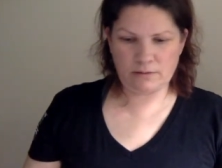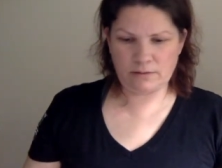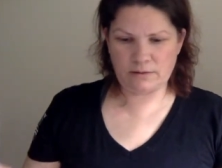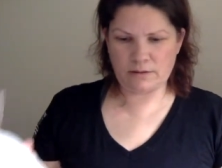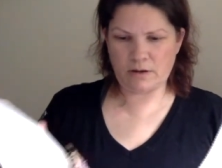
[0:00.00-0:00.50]

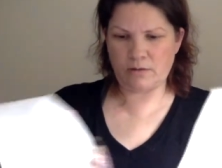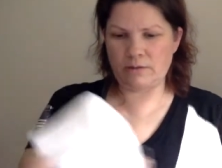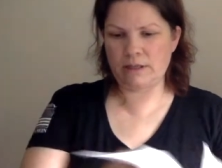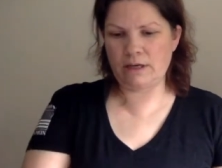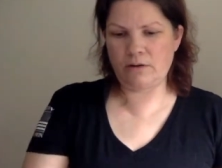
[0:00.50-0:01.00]
So
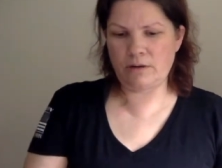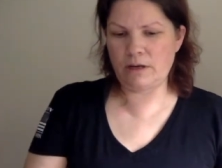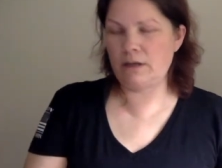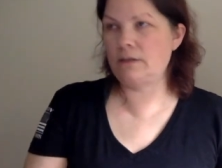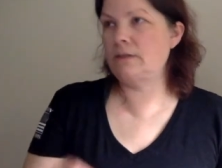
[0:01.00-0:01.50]

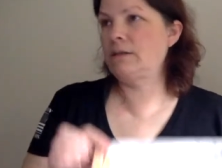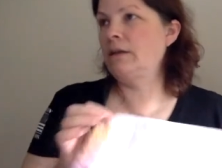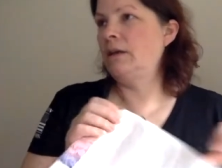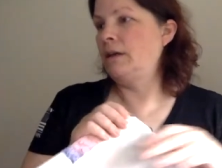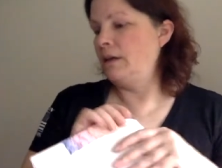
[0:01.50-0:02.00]
Tigris,
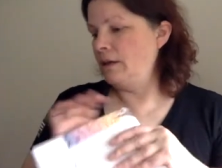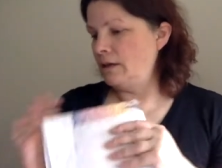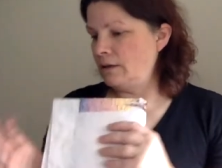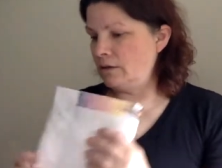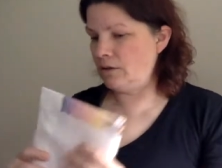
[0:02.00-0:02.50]

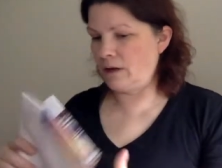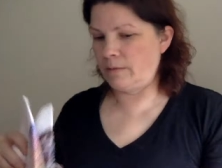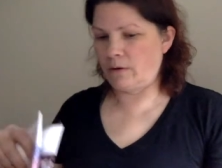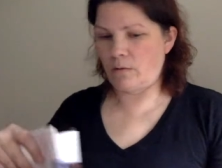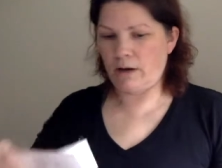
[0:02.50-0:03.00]
you gotta be
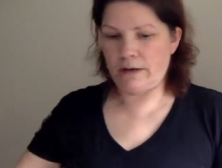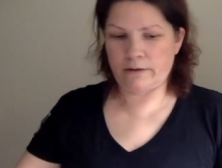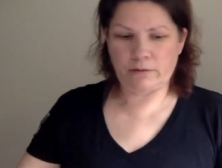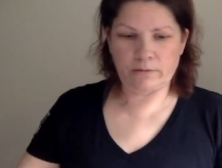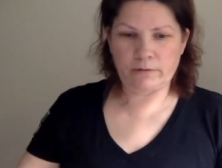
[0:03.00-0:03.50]
quiet,
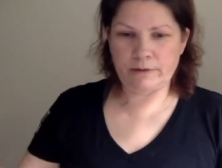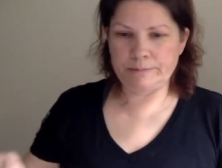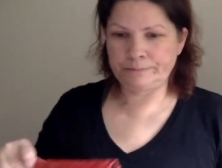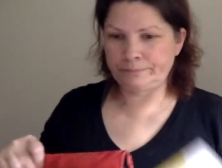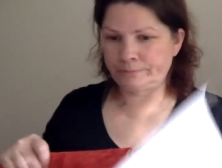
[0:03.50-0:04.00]

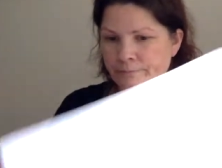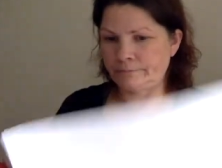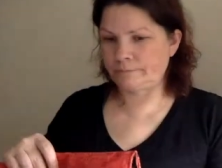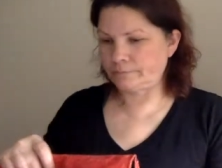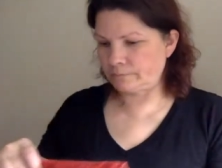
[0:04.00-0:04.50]
girlfriend.
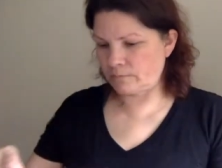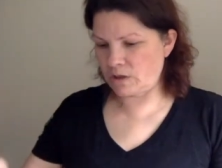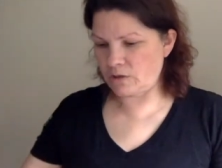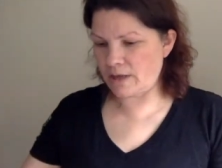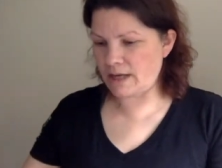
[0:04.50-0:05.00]

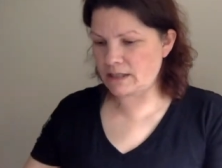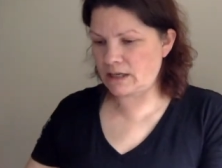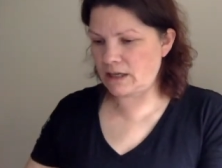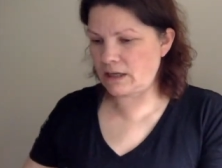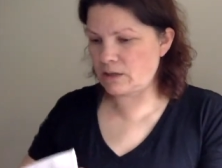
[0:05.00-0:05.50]
So that's
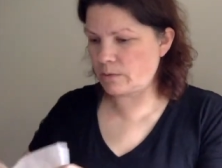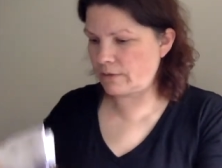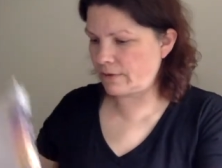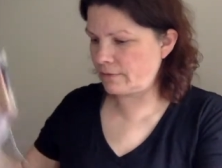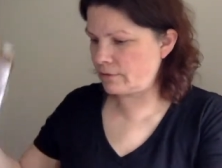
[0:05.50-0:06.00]
gonna get
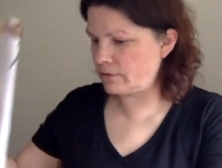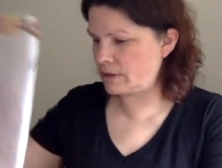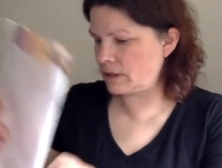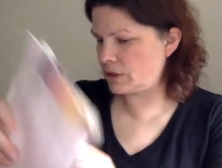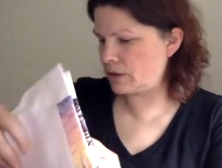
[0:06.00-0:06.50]
2,500
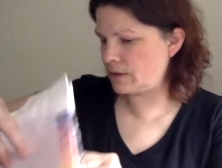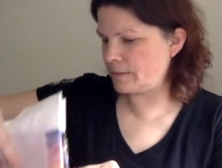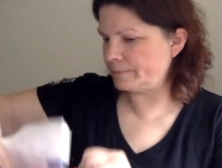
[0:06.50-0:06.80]
stitches.